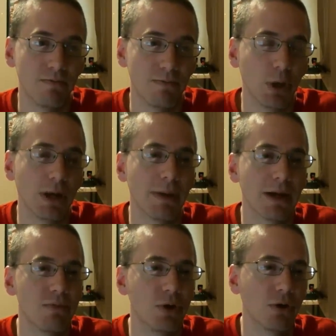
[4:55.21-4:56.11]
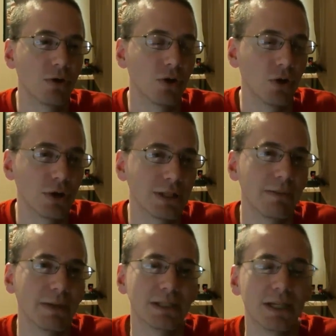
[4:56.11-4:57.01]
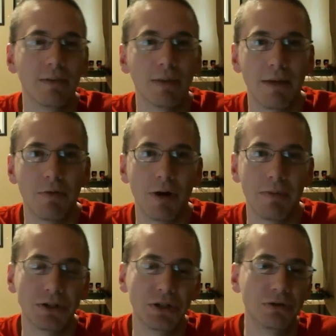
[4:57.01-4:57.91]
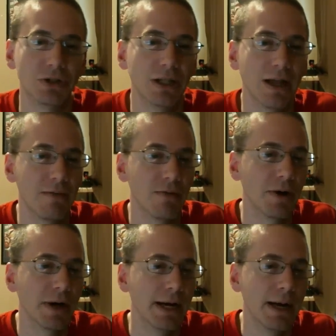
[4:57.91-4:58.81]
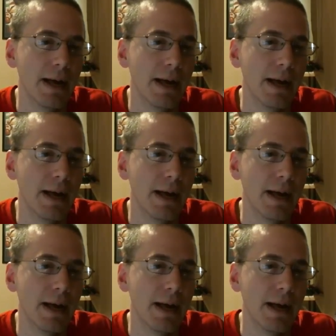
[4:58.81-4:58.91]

booted up my computer, looked at my Steam library, my GOG library,